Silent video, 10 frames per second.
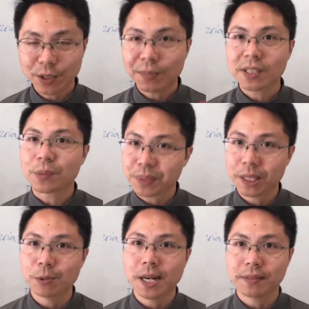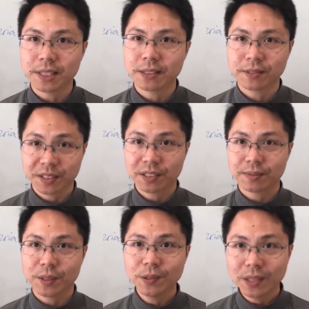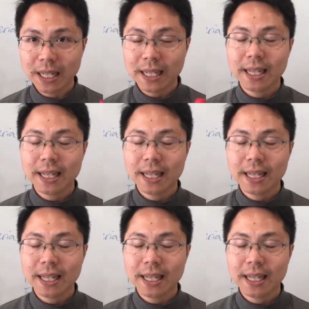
you might not be aware of it, first of all.